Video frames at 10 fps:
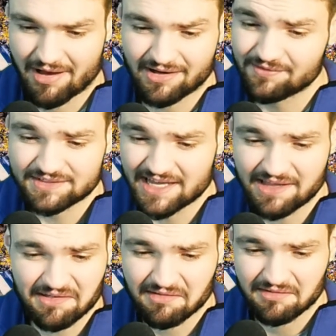I'd even
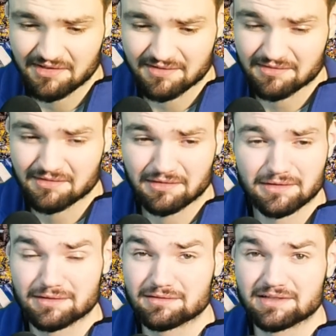take.
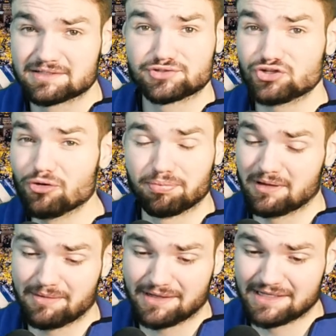It's stupid.
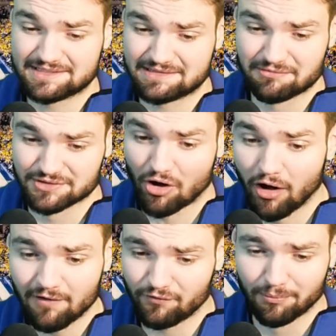I mean, he was
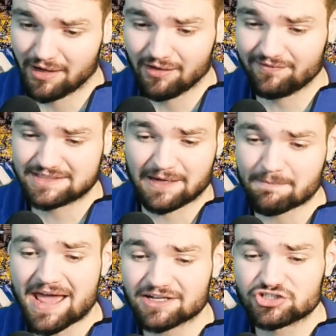awful, but I'll even take
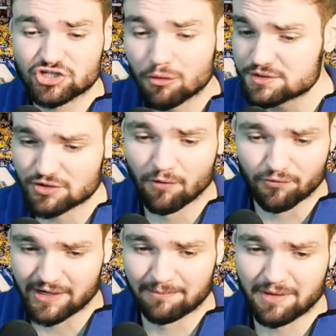Mac Jones
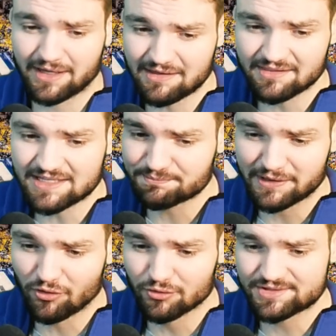over him. Like, he at least played the whole